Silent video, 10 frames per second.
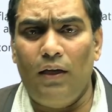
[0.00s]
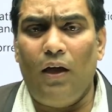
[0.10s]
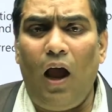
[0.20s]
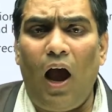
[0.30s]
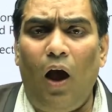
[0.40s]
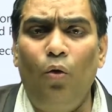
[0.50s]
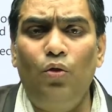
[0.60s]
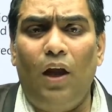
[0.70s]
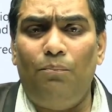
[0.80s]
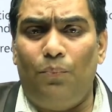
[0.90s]
how
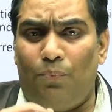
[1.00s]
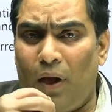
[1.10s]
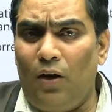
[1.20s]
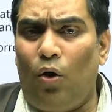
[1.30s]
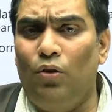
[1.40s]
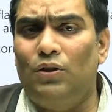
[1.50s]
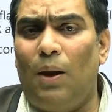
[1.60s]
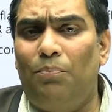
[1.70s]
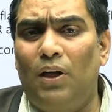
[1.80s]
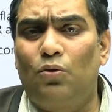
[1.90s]
the one
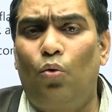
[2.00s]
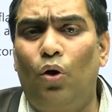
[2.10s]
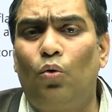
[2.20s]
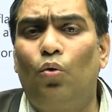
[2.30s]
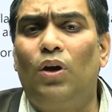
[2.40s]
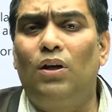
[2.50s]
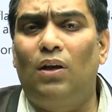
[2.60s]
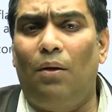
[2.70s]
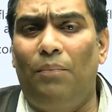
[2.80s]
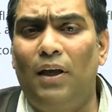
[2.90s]
concept is going to
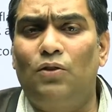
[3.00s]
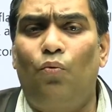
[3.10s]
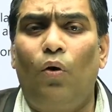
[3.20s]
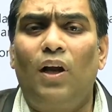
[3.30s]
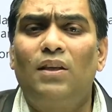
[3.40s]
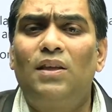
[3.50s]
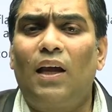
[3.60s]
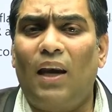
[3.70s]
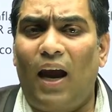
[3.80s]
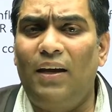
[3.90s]
intermix. What is the
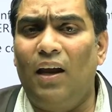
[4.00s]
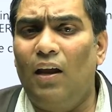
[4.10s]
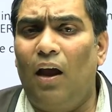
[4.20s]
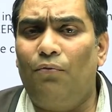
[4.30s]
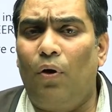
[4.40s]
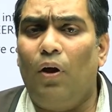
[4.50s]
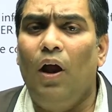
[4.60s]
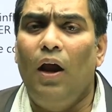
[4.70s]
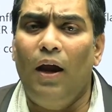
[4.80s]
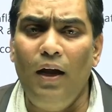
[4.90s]
criteria for
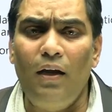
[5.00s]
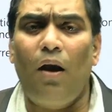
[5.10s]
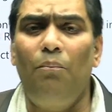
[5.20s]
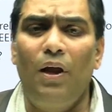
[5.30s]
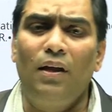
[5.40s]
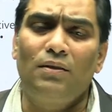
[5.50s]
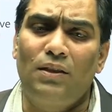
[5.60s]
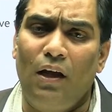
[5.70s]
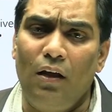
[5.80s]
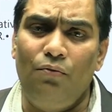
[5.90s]

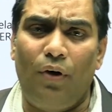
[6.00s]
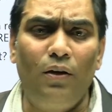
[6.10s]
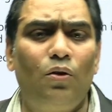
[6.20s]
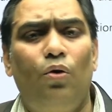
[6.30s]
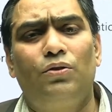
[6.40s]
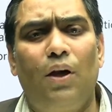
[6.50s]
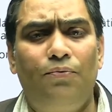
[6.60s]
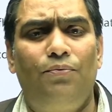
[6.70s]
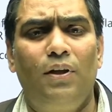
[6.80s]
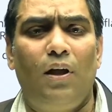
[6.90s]
intermixing one
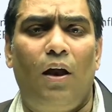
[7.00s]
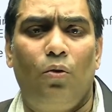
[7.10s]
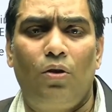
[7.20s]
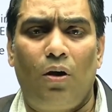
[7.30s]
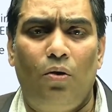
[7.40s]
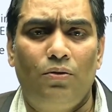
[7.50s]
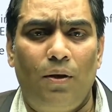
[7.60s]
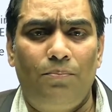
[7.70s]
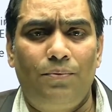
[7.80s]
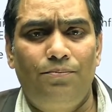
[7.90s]
concept with another concept?